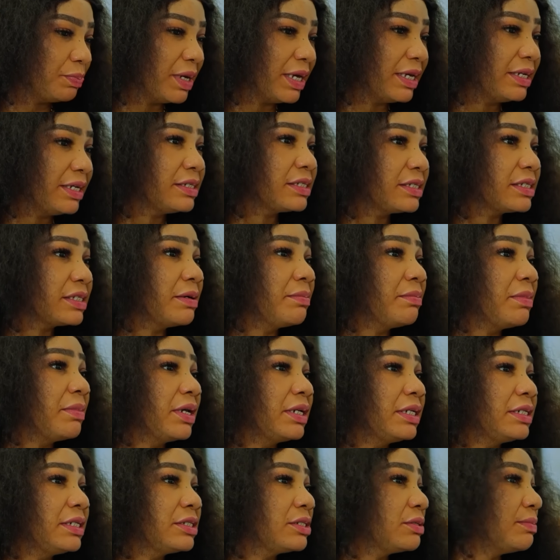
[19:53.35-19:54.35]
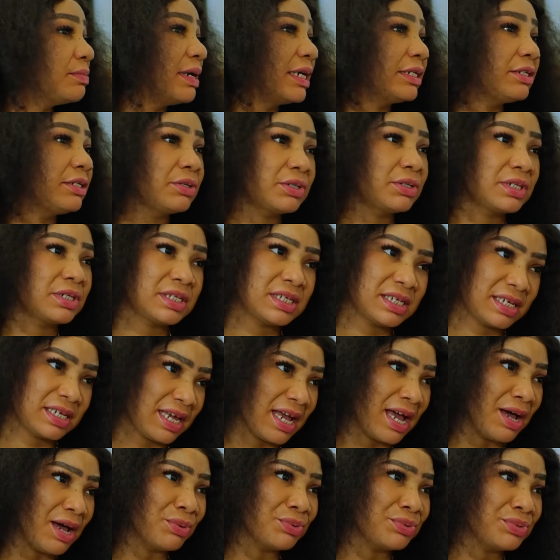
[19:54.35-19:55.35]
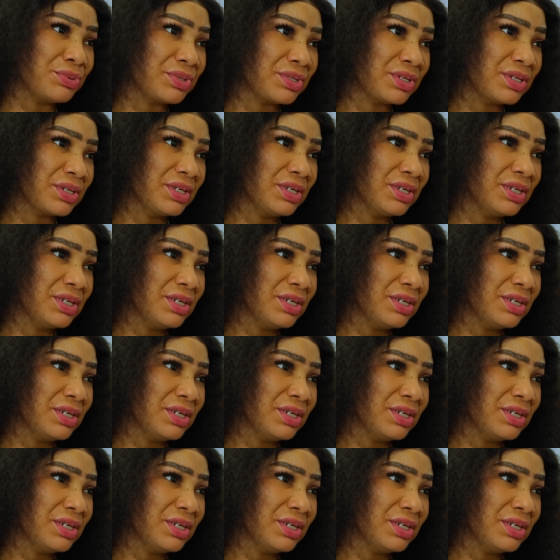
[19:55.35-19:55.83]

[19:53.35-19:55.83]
pay in some money into my daughter's account.